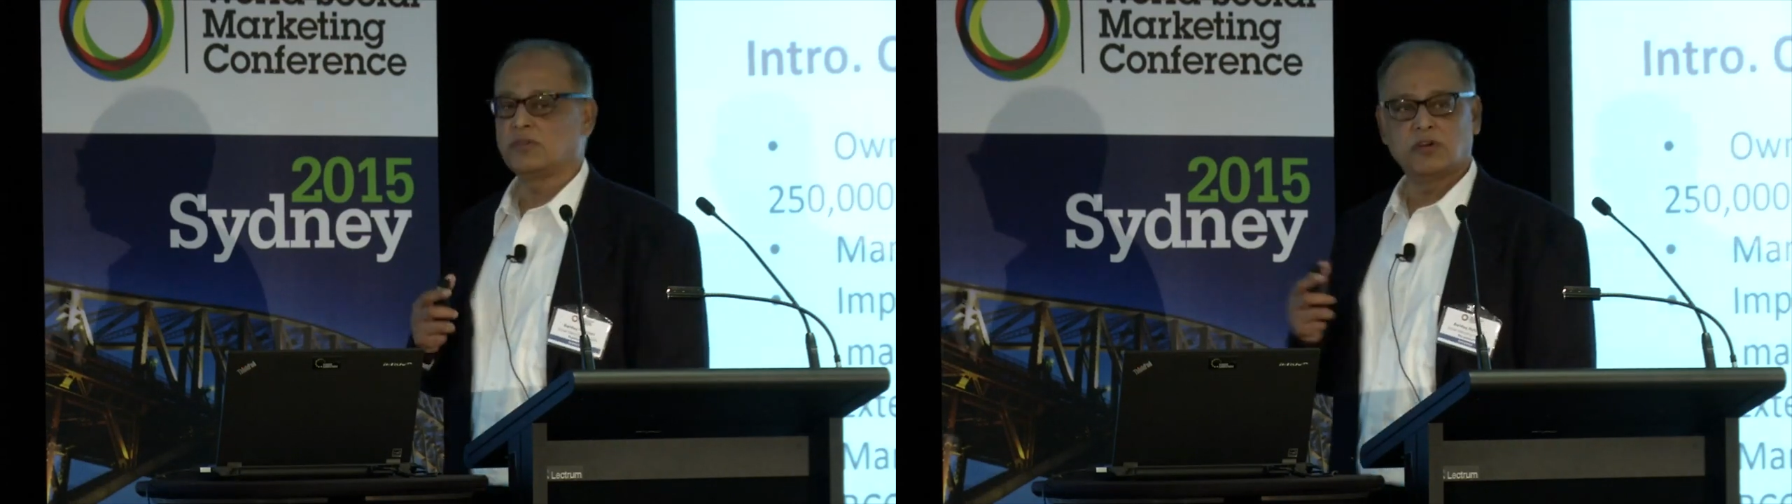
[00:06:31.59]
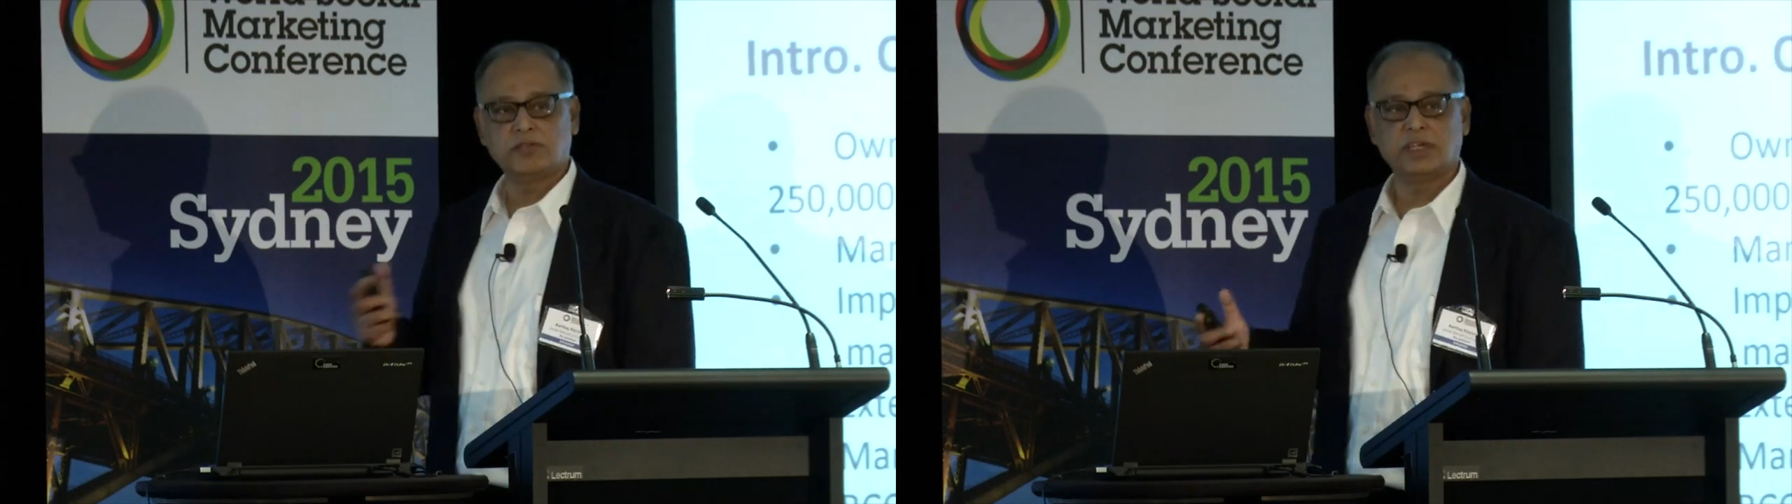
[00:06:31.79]

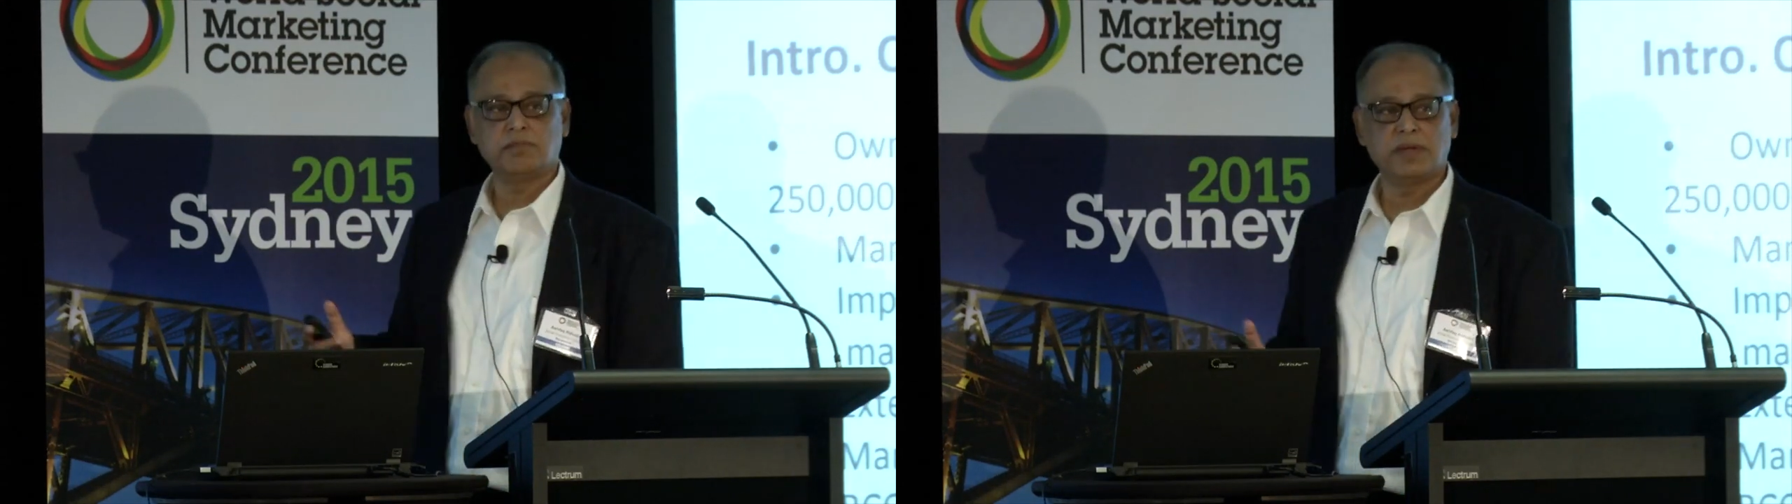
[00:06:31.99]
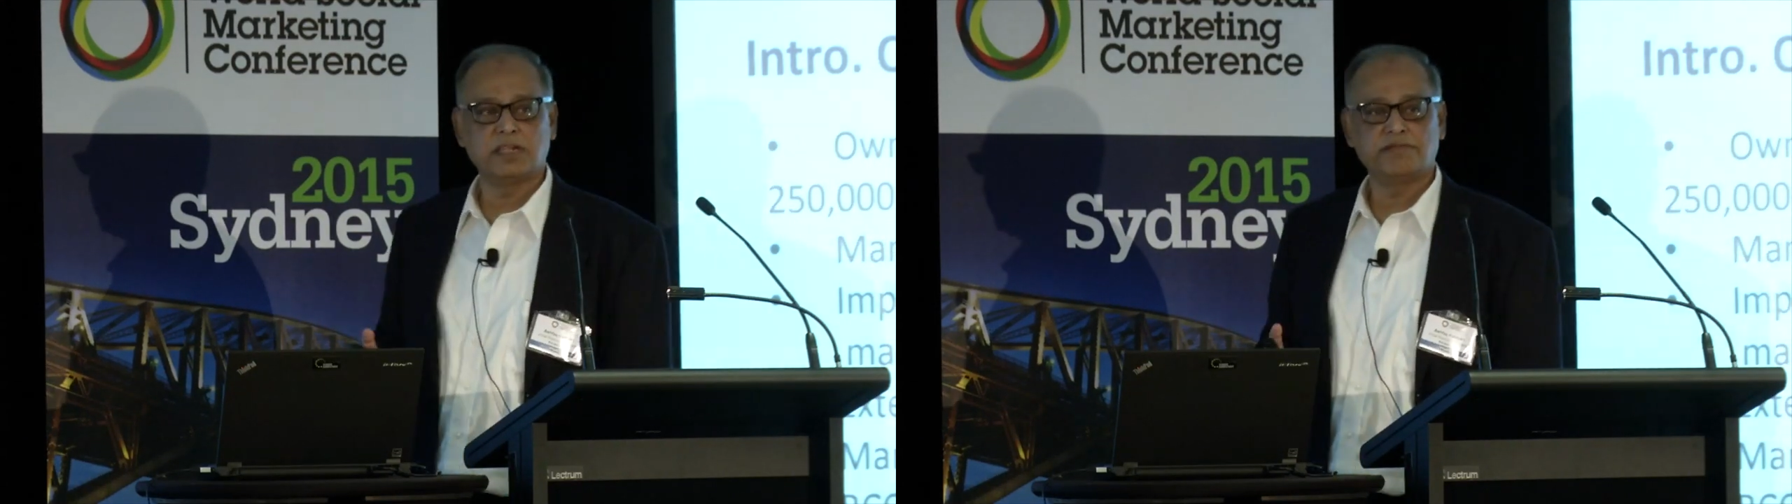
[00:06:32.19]

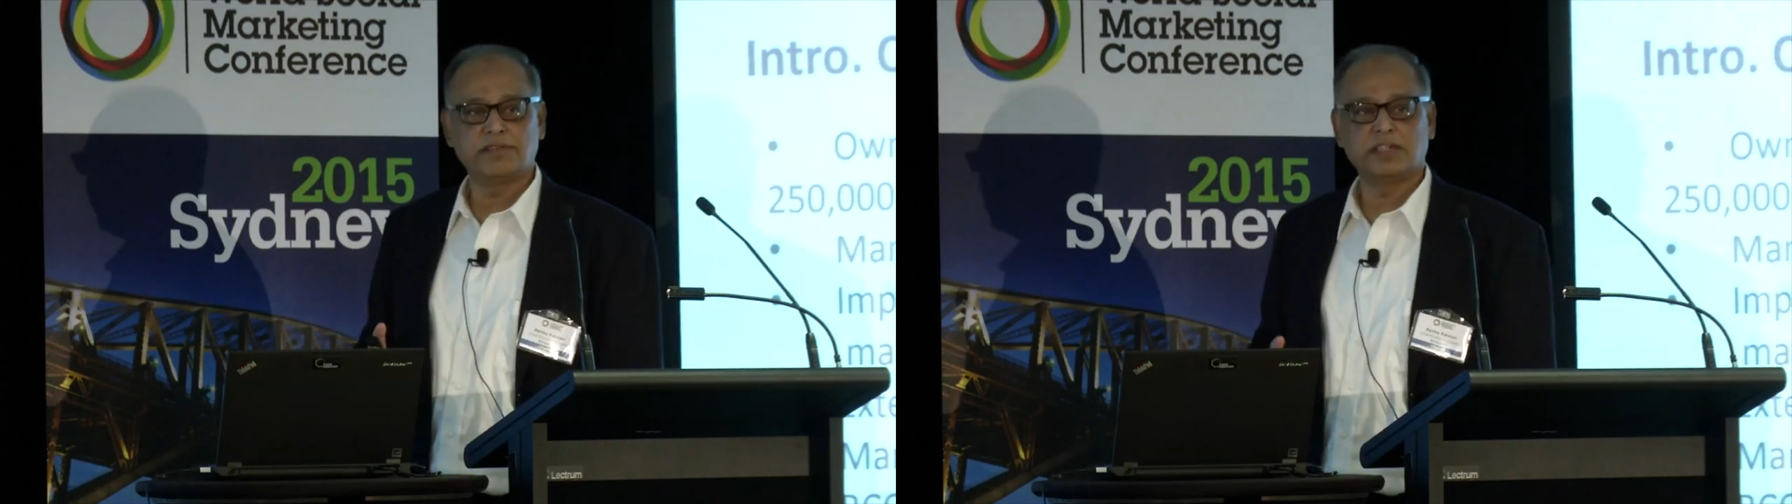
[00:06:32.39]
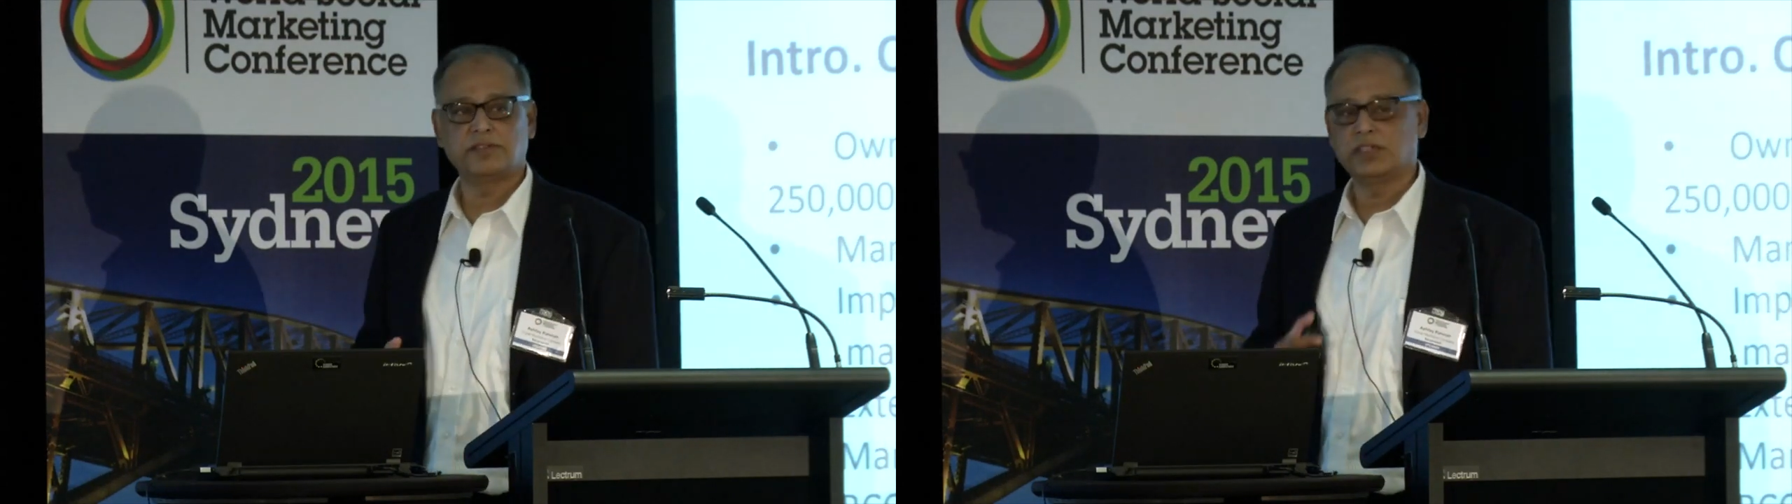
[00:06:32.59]
contract
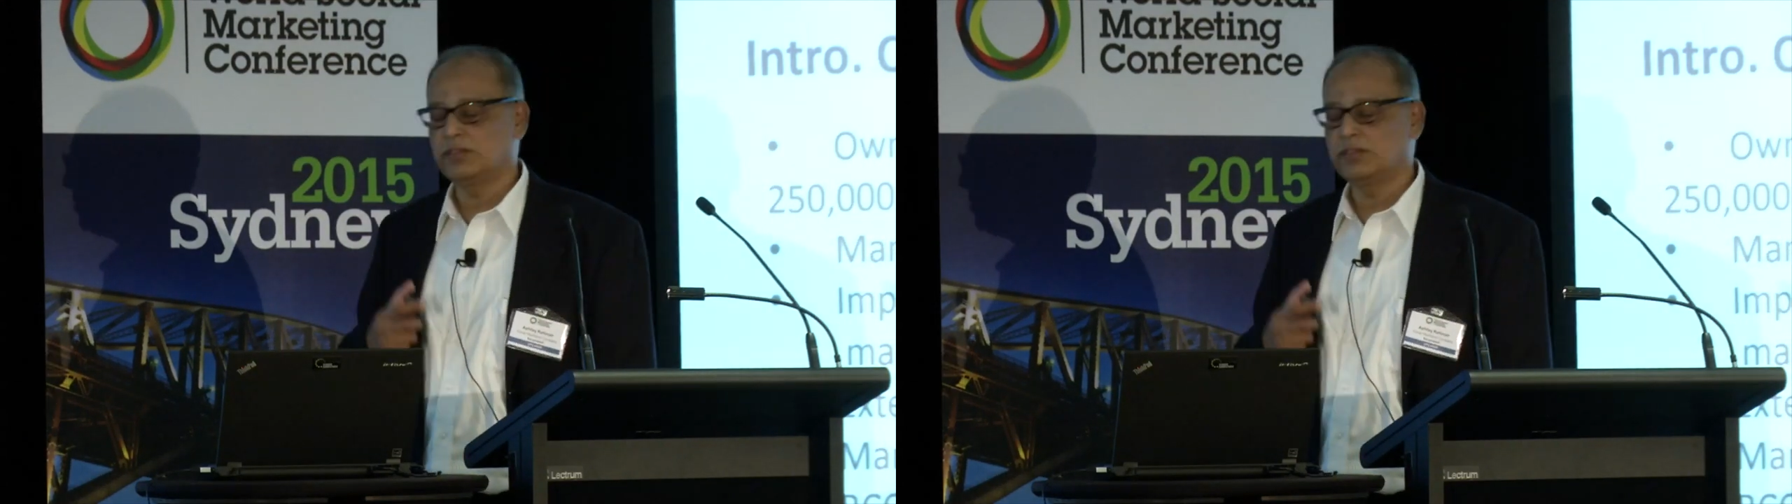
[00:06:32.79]
manufacturing.